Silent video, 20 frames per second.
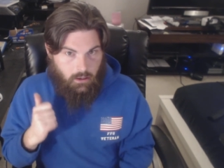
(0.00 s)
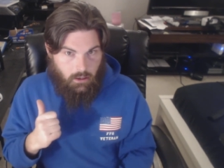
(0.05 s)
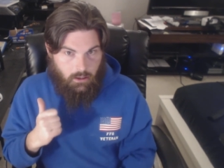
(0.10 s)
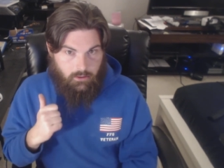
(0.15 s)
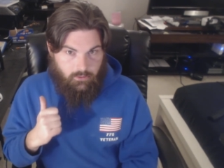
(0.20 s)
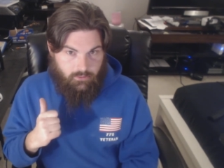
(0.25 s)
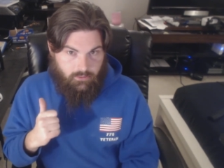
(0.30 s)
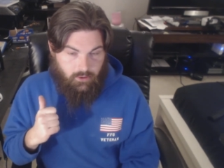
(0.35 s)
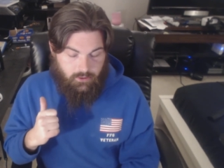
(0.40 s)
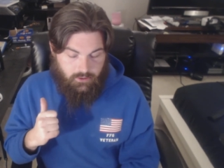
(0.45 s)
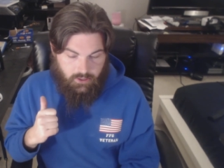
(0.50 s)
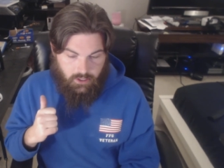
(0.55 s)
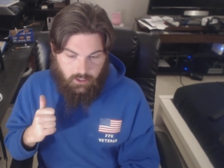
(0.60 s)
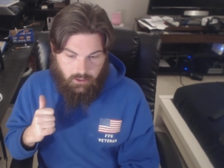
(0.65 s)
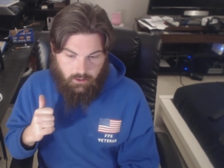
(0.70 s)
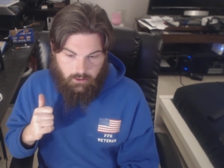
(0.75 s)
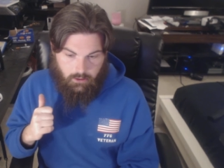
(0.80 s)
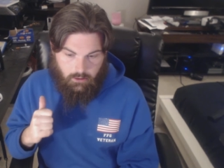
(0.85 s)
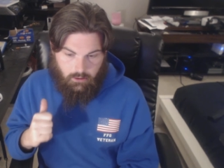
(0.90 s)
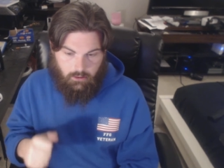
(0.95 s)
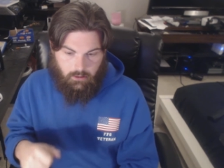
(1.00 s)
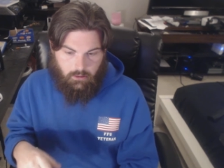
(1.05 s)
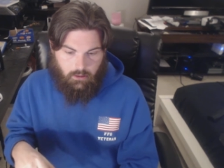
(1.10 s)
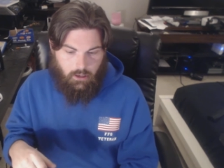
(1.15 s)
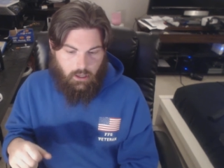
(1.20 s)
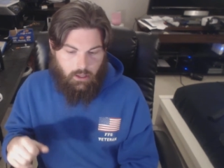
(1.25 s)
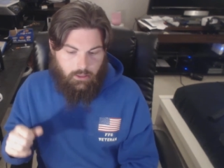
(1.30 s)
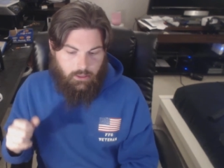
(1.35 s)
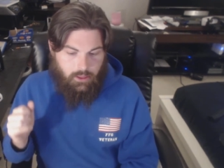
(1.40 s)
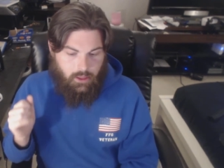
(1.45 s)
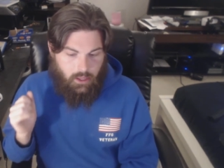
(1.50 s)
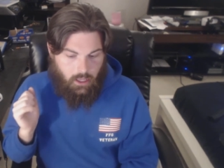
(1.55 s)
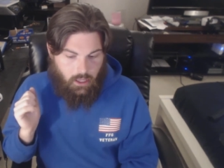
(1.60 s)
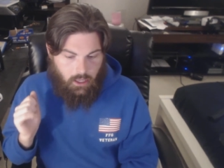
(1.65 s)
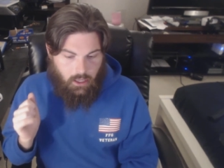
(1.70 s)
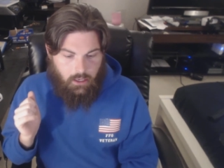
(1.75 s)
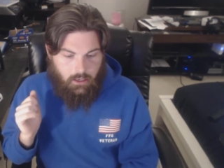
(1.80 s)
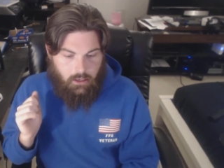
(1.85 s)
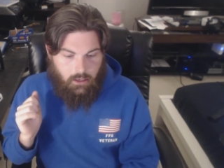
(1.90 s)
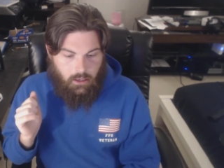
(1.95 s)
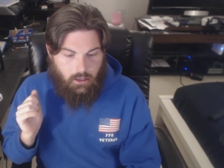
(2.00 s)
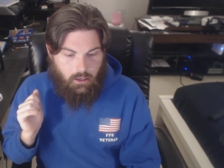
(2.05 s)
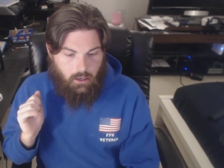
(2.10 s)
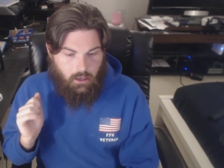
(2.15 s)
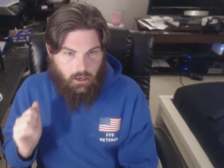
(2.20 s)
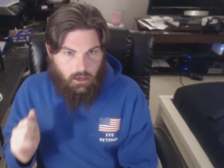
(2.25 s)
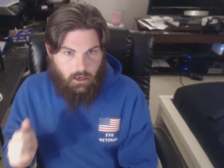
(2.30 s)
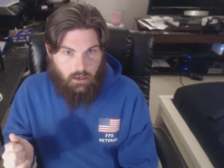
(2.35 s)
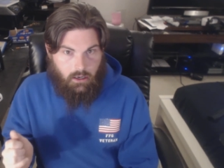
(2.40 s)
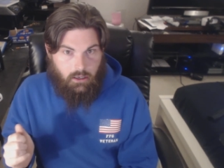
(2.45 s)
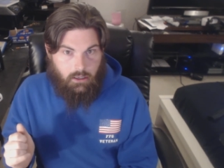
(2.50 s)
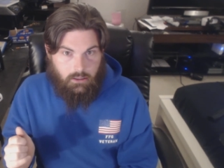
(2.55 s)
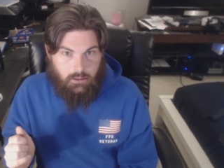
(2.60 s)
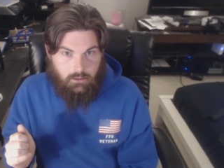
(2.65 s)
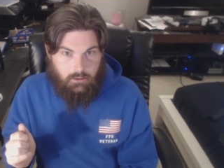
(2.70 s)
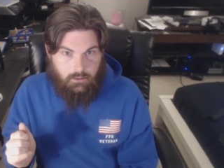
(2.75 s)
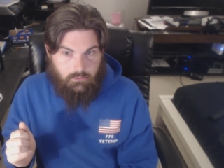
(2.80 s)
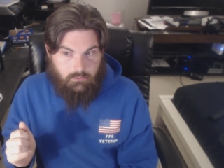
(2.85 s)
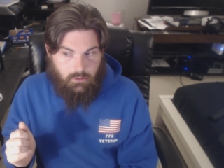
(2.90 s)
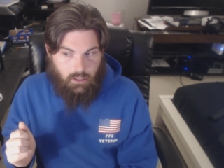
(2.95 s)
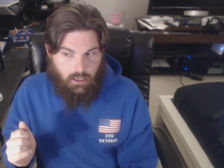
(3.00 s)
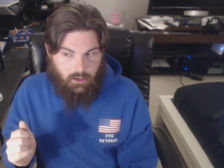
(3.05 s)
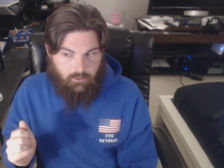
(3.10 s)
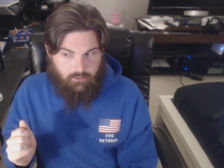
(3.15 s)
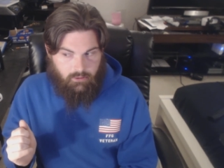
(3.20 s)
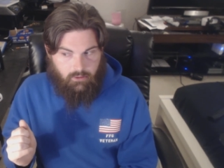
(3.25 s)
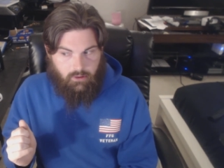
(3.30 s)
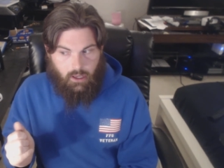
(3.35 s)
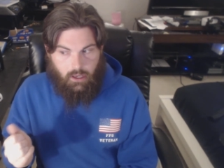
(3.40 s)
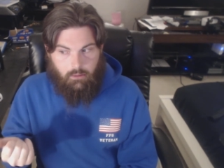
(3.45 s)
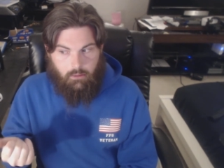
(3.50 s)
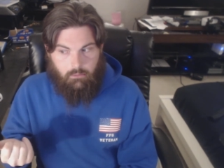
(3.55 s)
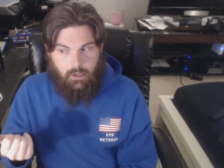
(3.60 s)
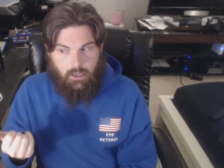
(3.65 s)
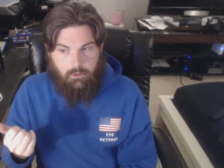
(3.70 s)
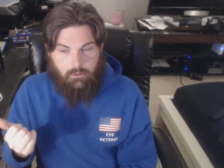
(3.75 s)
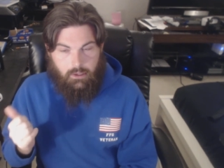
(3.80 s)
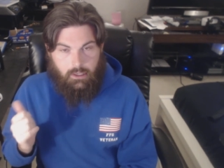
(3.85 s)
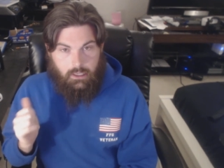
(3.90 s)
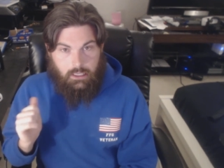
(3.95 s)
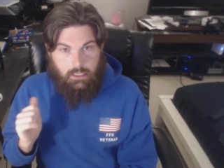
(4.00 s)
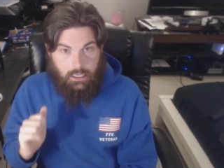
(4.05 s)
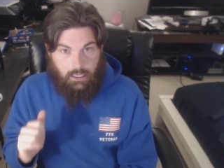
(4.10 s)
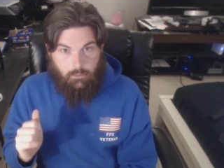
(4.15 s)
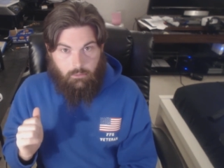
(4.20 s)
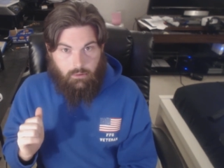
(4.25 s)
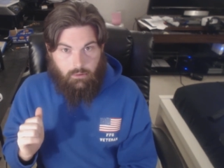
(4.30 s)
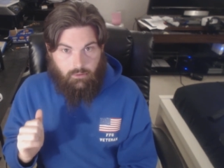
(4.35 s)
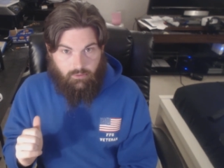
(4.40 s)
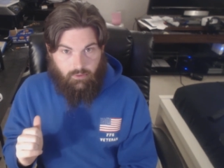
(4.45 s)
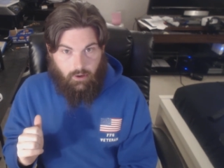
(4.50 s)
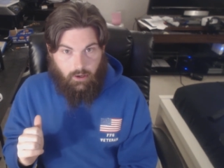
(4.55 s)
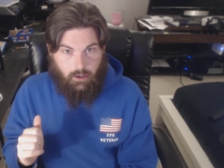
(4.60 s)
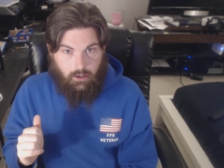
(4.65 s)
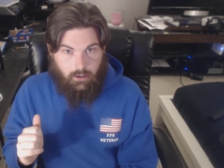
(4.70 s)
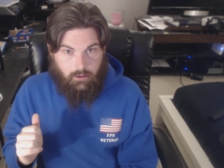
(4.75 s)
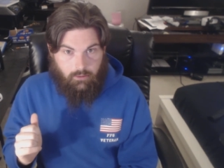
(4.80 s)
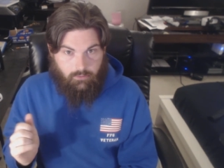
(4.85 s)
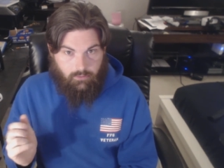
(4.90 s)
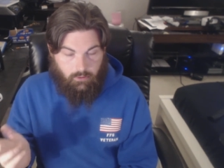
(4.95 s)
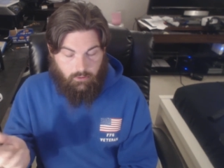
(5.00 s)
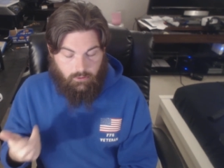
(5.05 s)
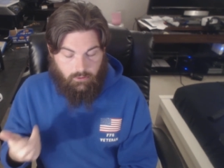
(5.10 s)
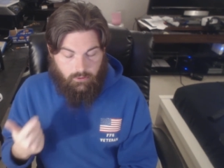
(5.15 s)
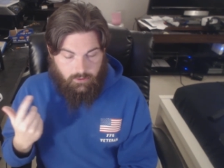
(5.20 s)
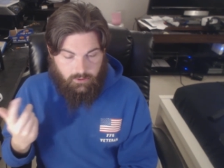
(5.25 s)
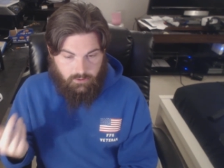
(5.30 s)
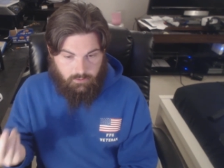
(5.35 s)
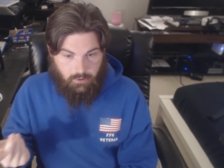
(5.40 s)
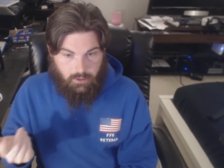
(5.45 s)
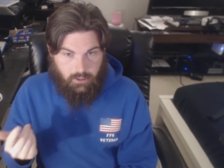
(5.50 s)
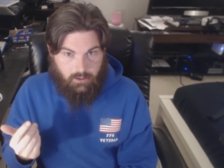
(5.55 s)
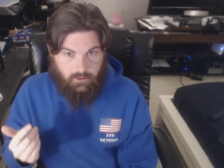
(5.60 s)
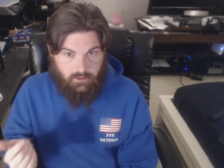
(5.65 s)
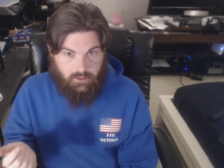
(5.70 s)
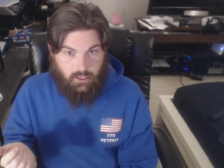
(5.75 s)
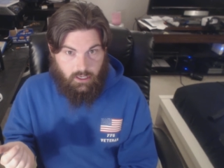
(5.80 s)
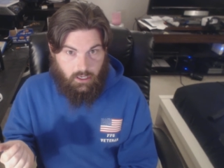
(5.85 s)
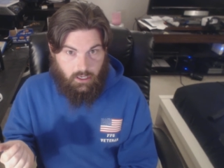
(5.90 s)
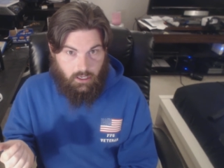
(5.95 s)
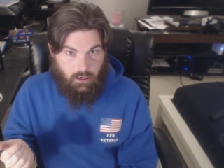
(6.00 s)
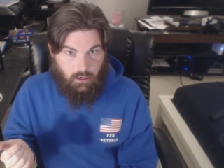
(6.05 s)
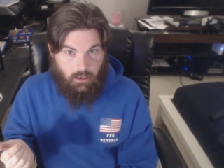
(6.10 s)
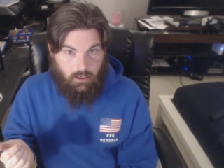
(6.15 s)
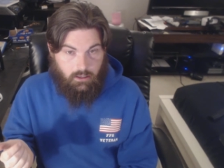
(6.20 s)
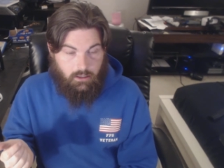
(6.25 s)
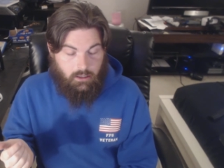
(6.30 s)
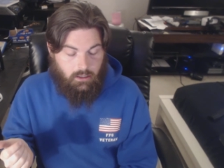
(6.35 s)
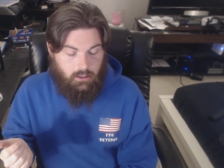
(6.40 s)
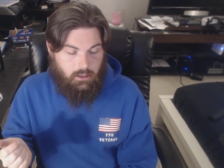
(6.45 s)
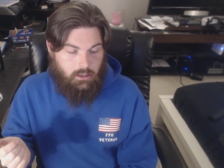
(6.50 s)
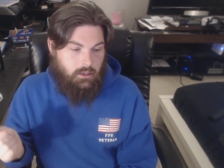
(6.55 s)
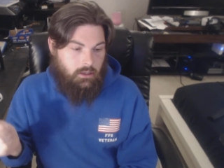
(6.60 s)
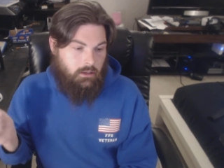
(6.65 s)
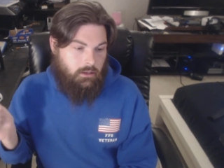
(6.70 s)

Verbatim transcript: on the Frontier, and then um, after that, maybe an amplifier for the speakers that I got